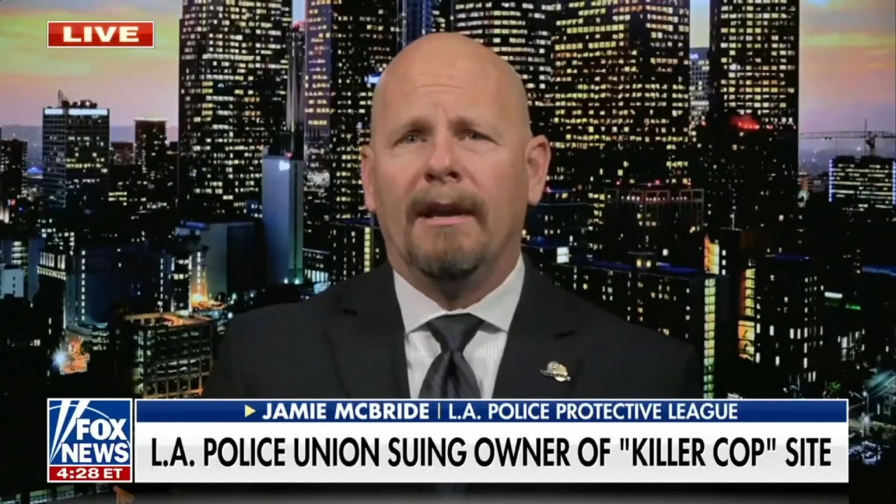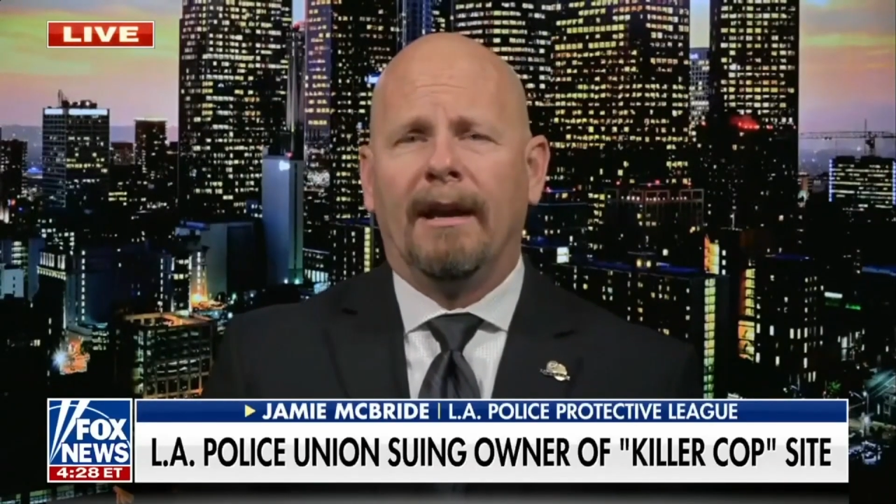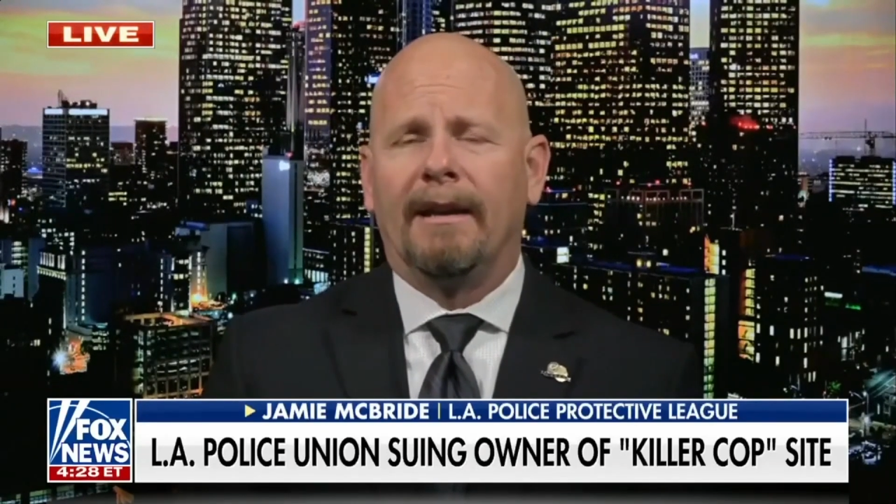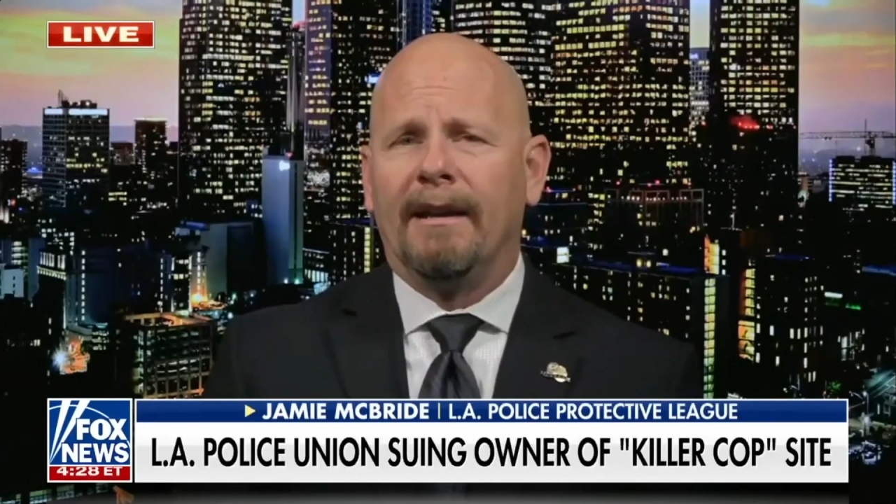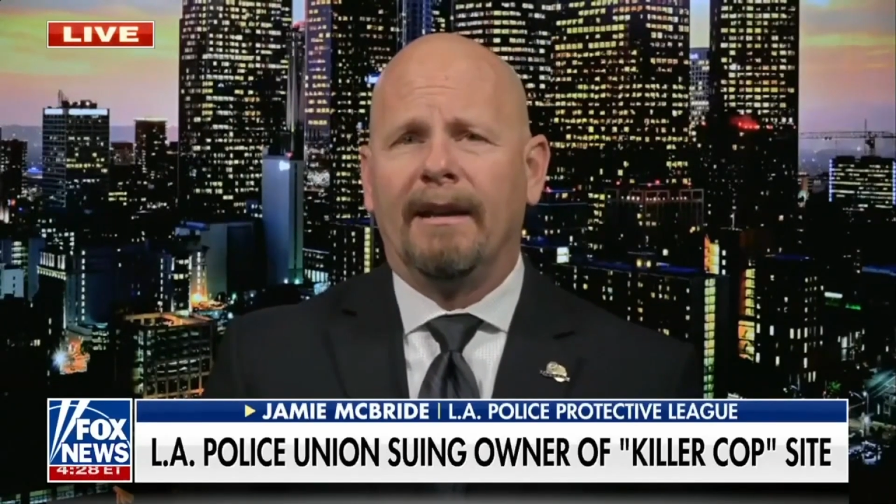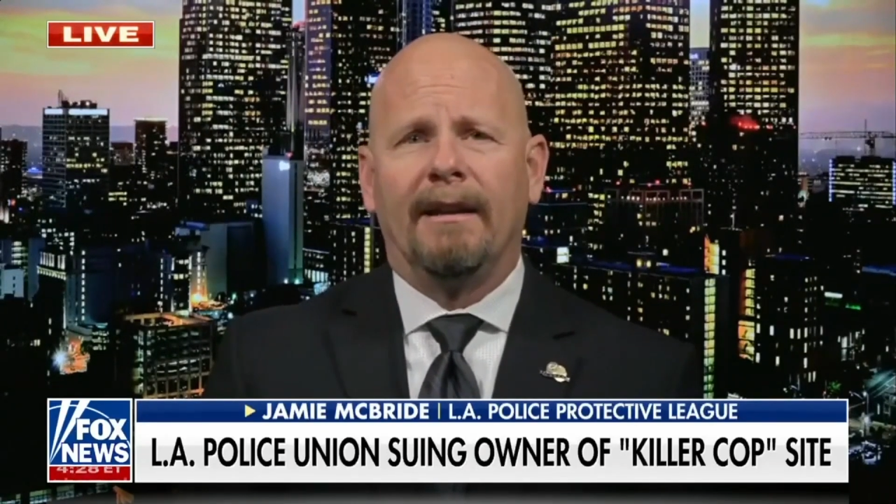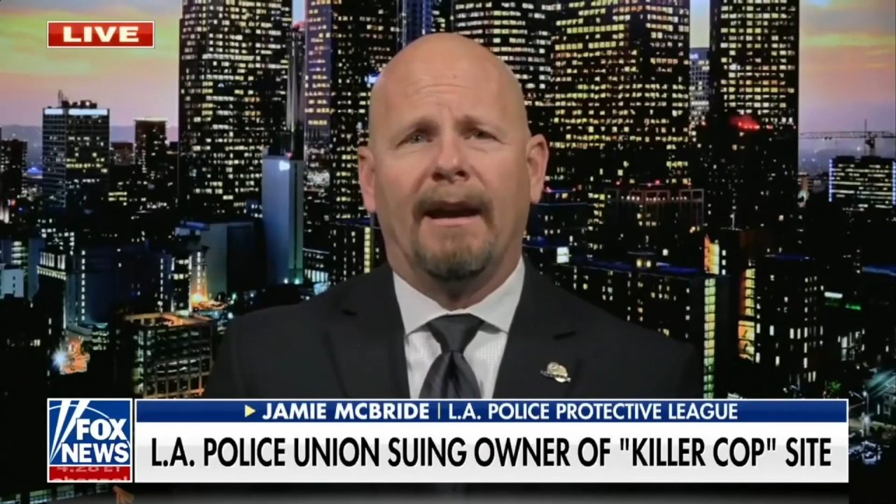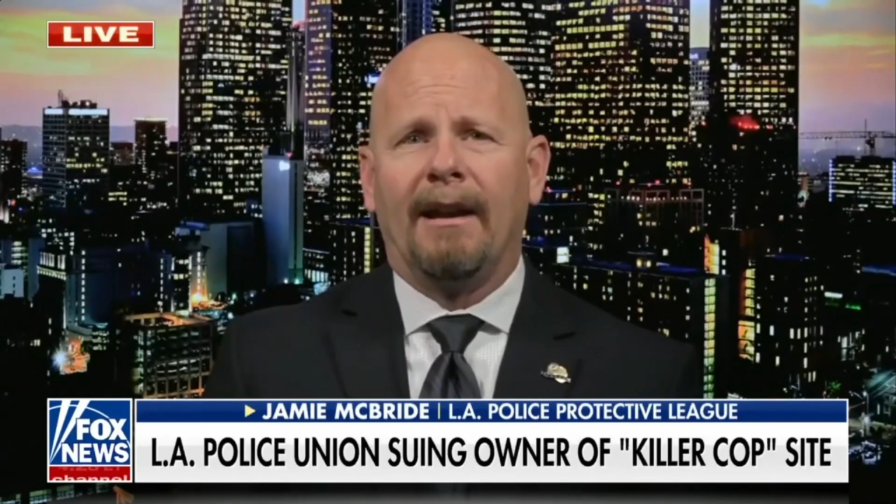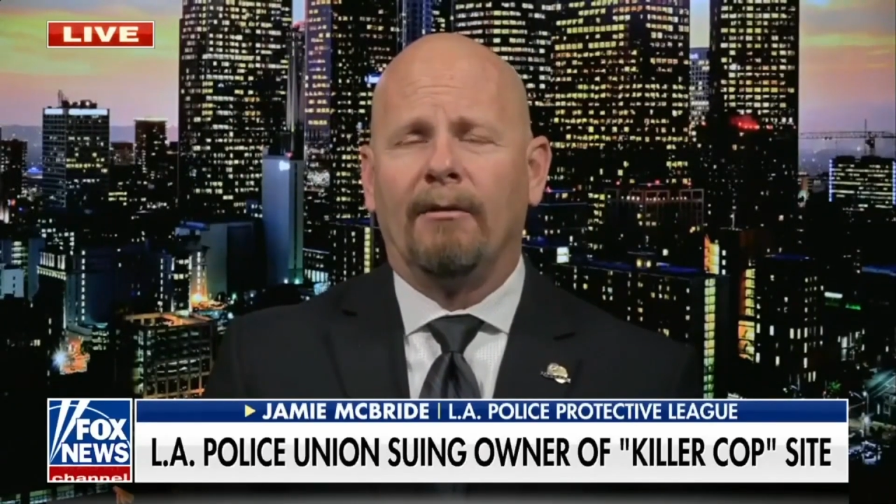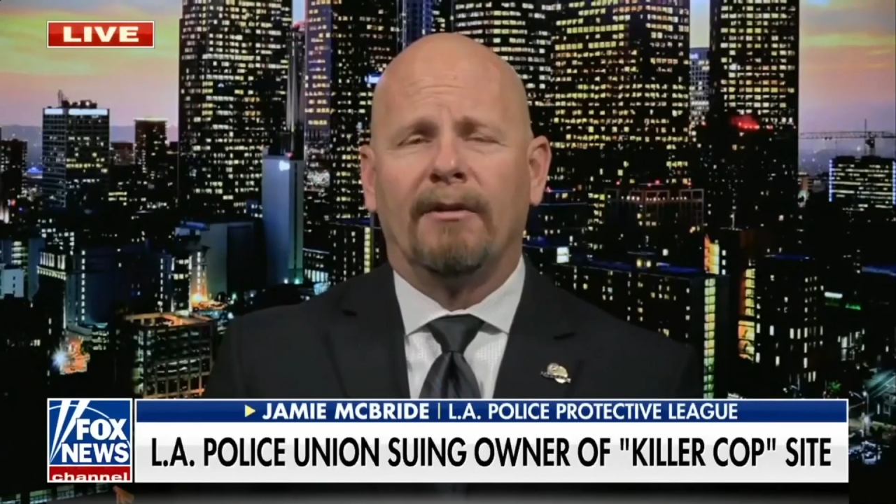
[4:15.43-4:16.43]
again,
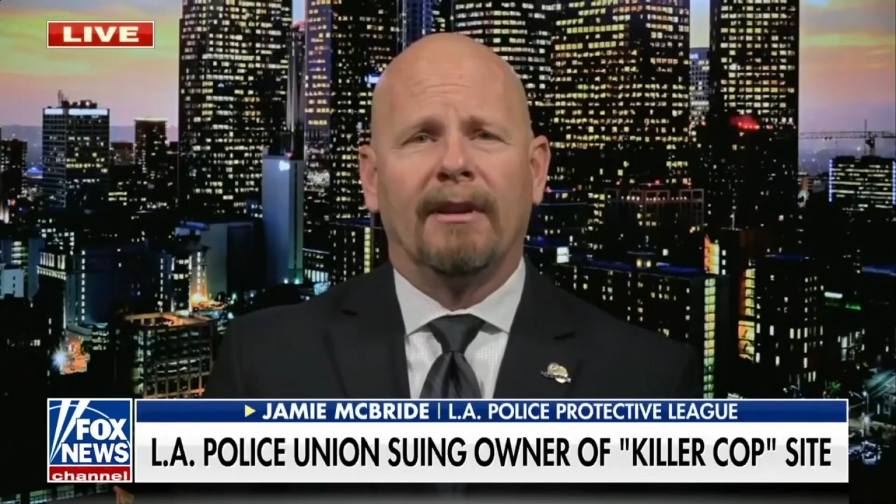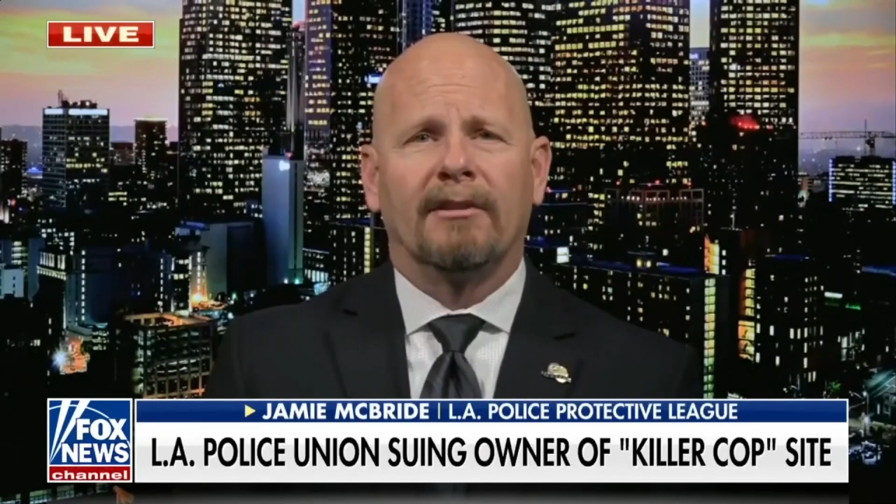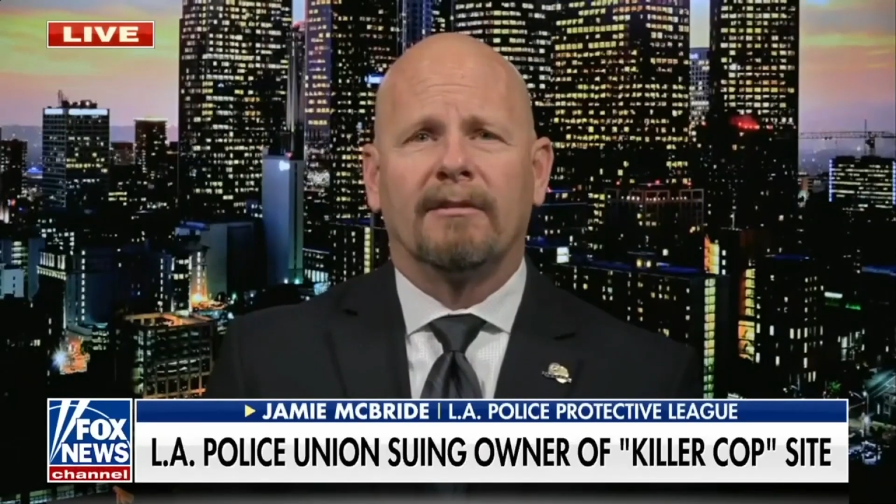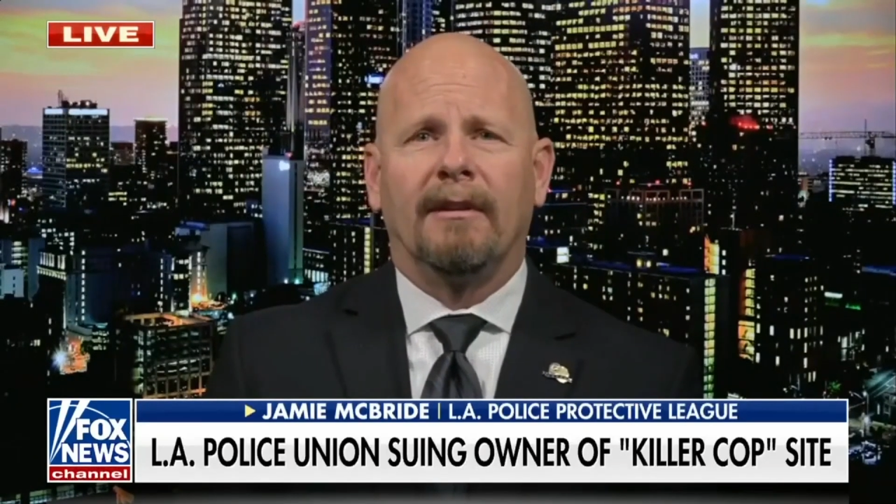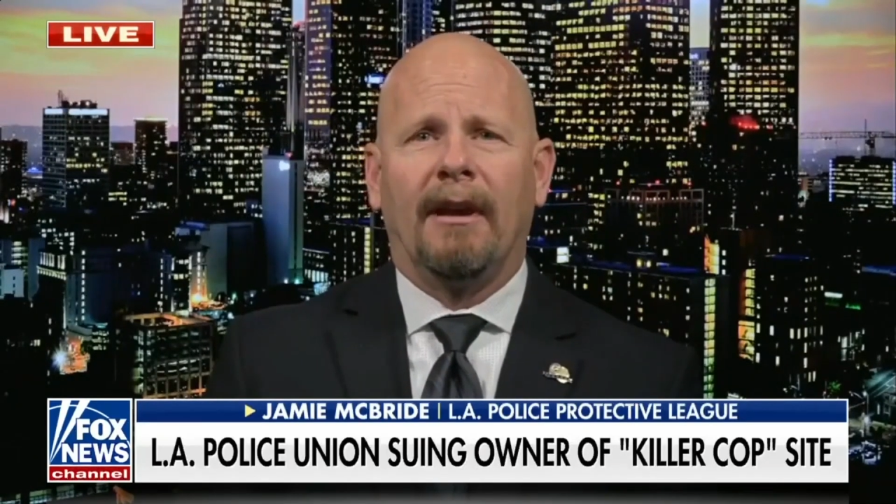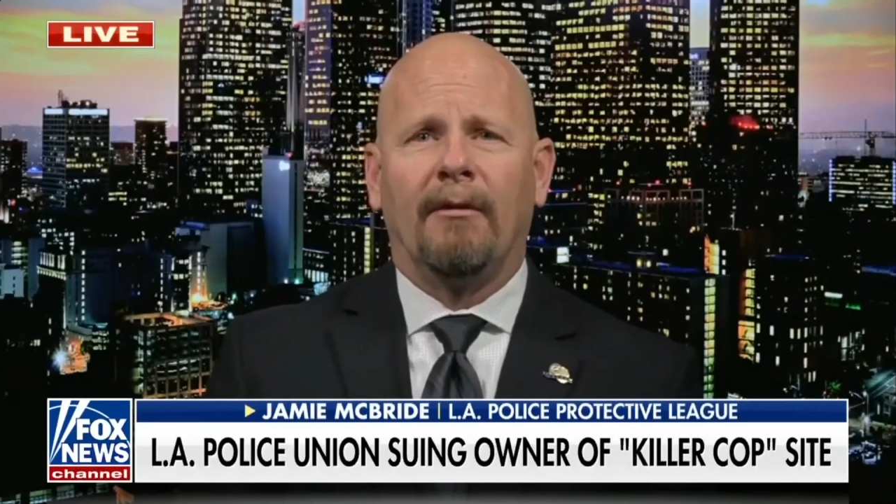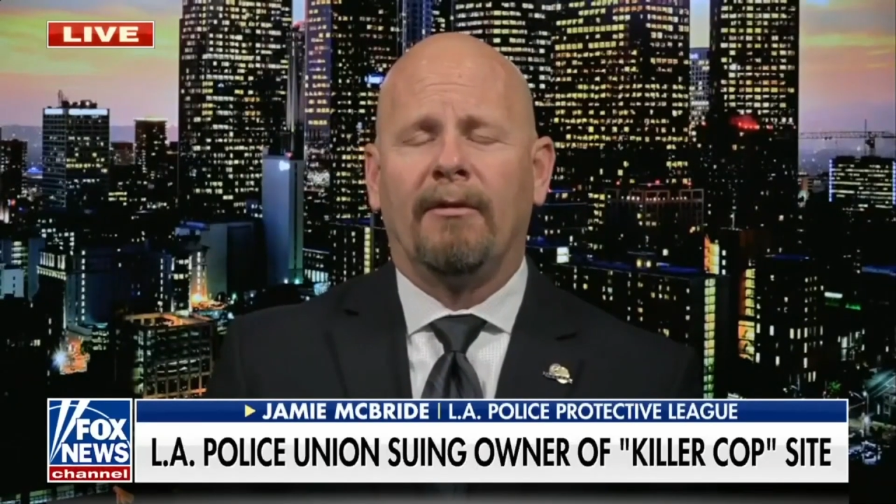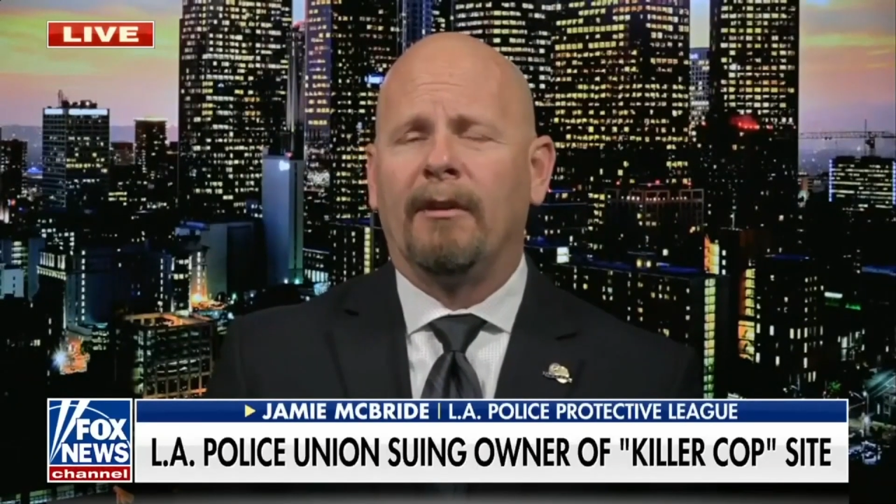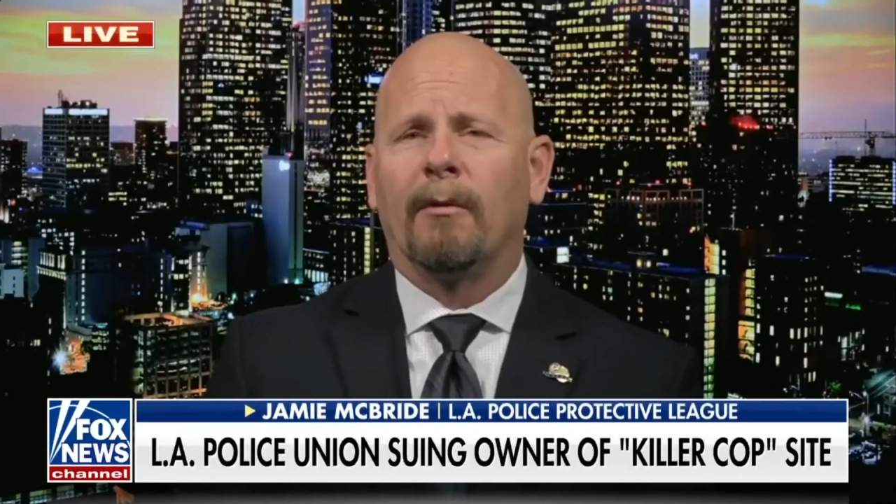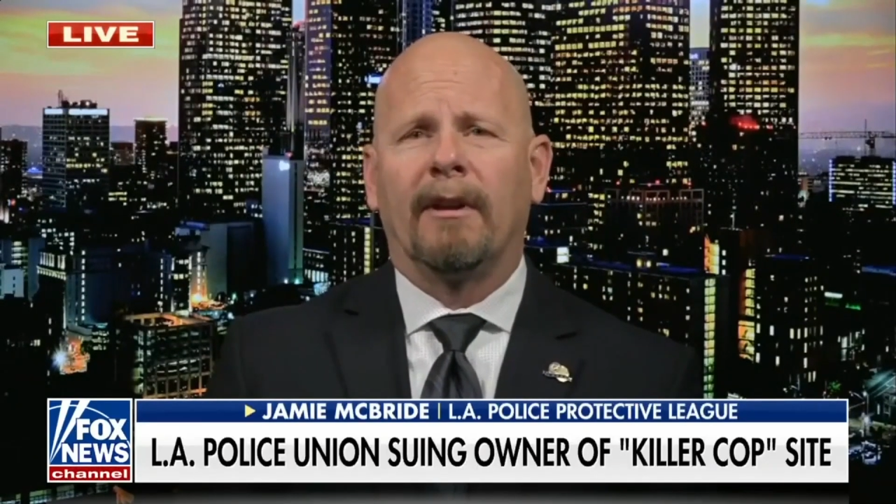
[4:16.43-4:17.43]
I don't think
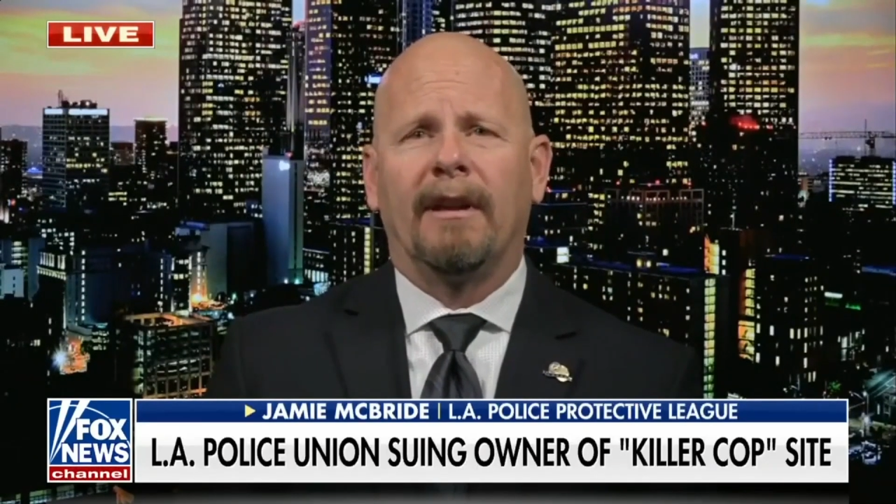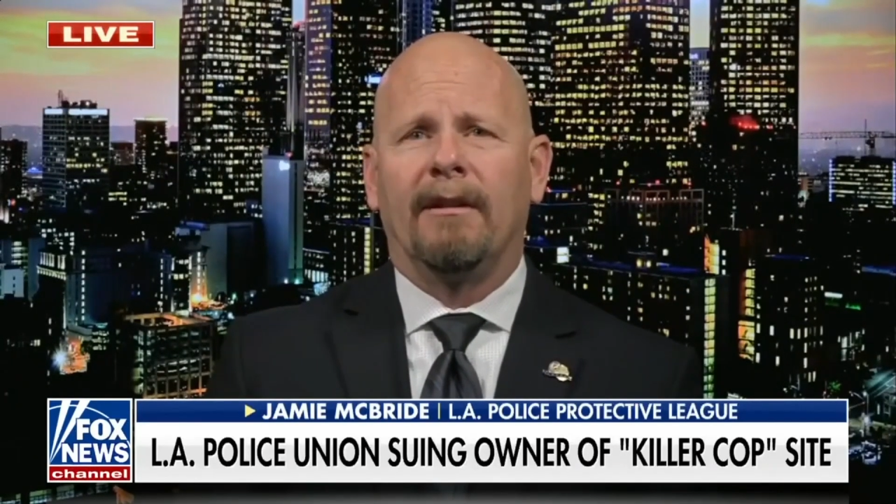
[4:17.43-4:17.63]
we're going to get